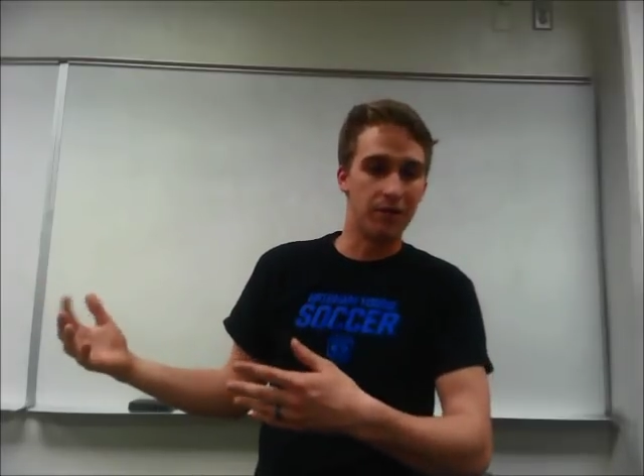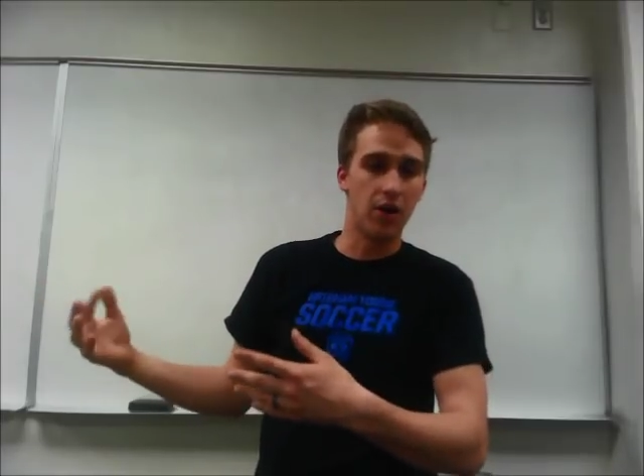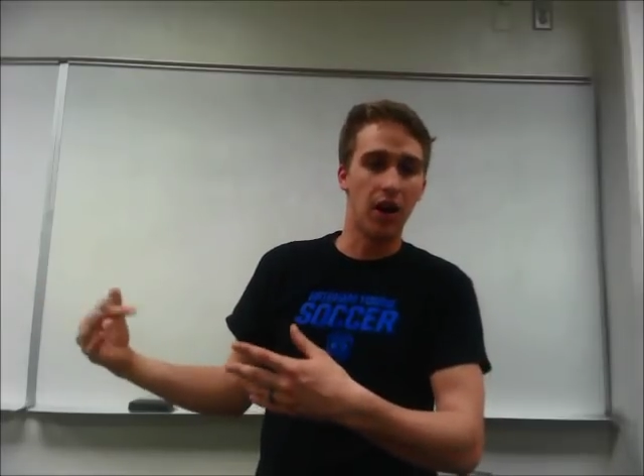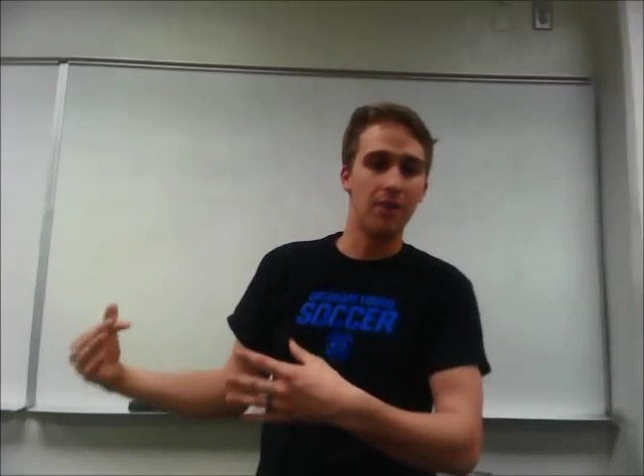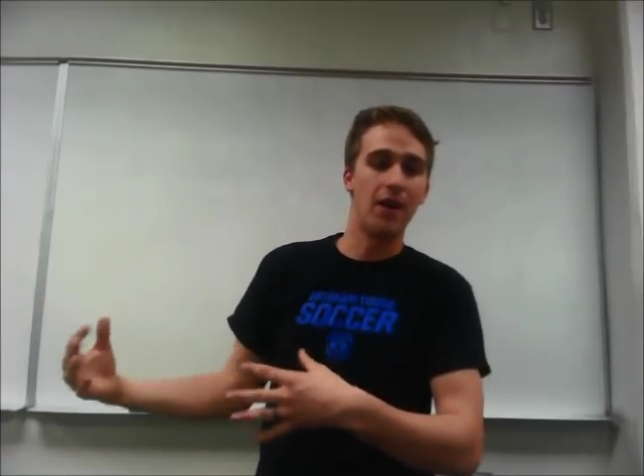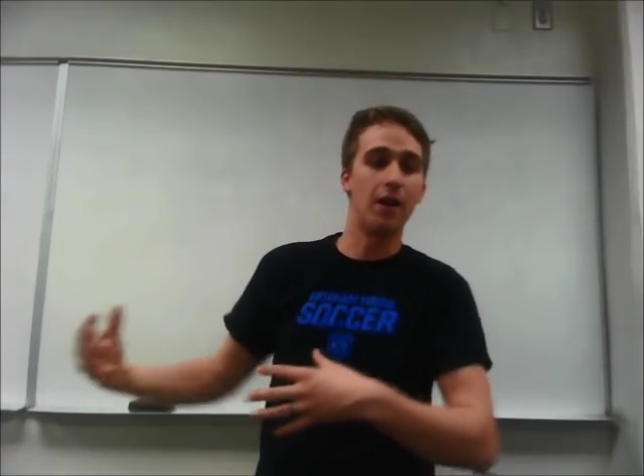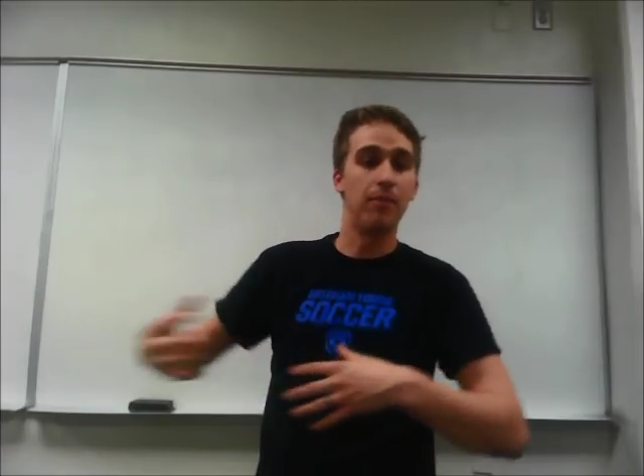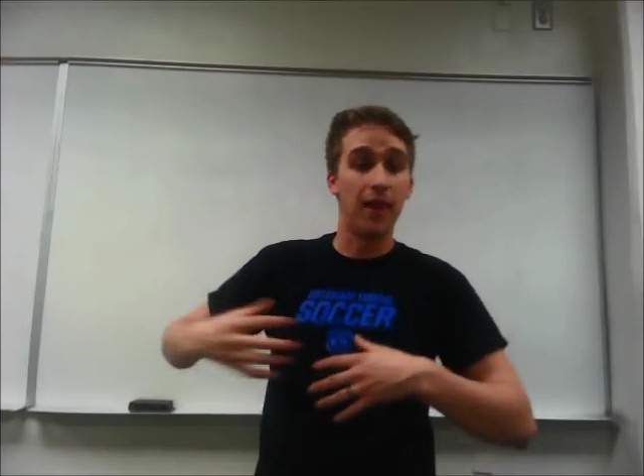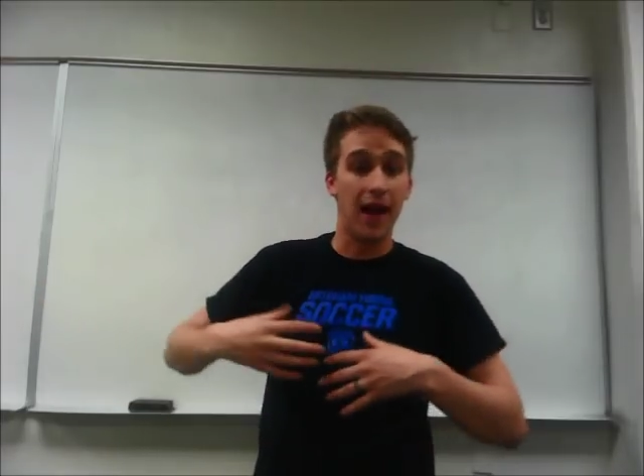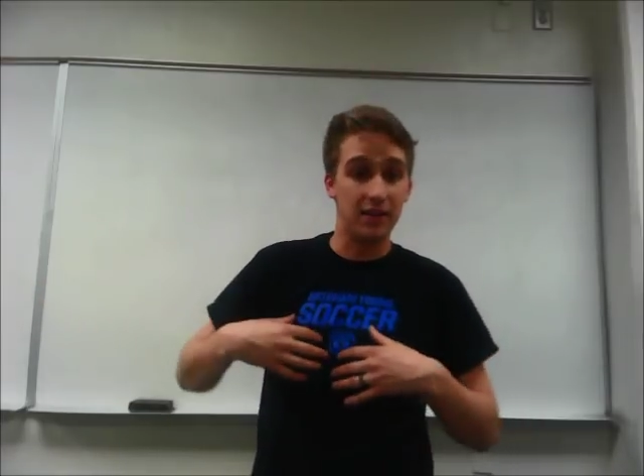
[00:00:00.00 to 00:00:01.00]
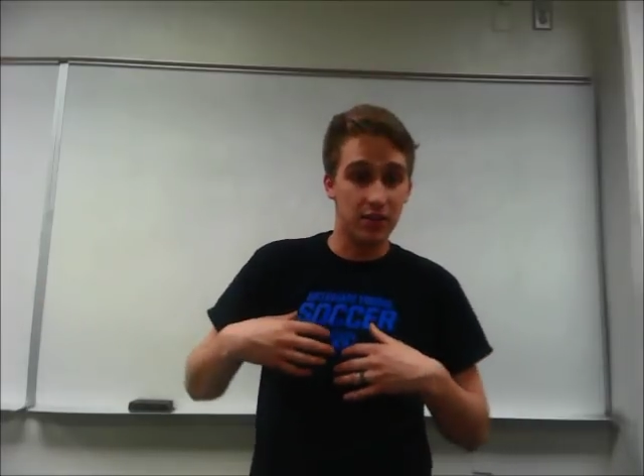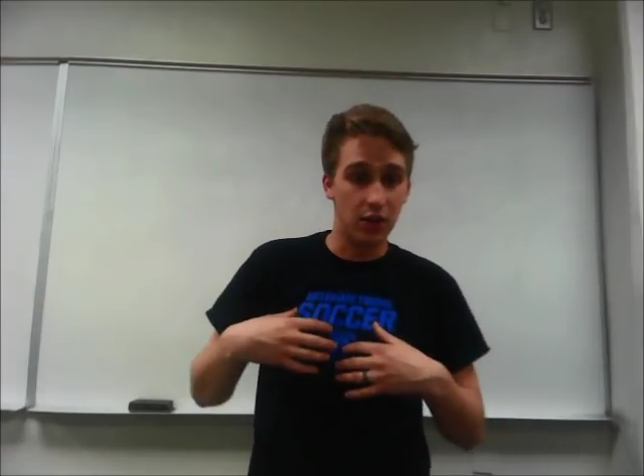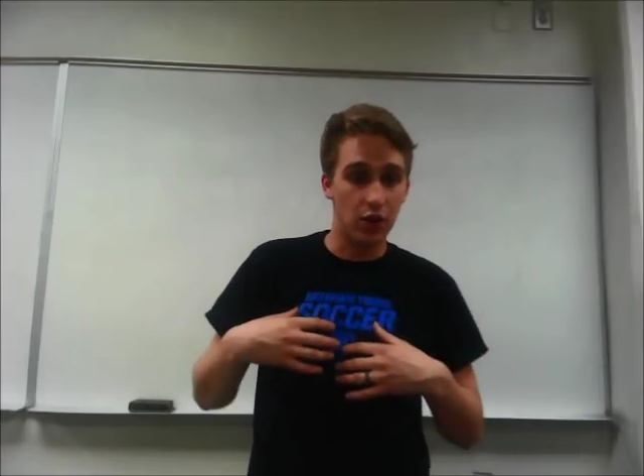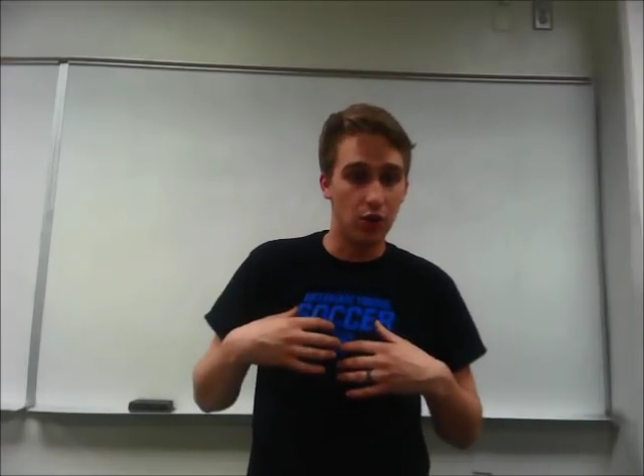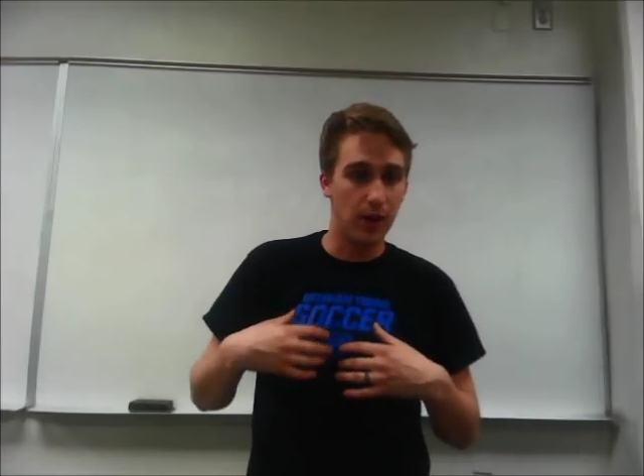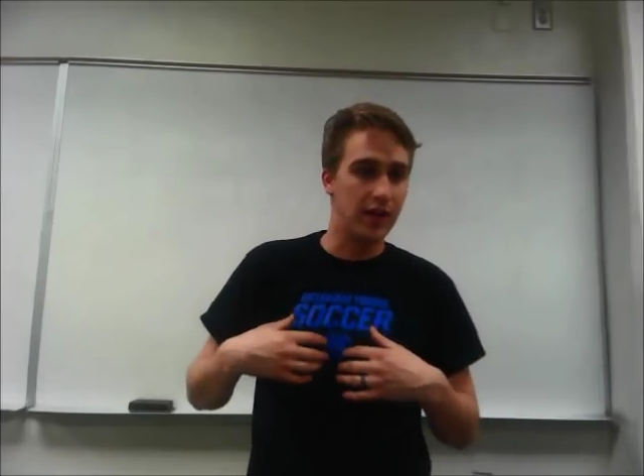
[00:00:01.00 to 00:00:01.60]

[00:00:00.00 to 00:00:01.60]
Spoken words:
we're talking about applies to you,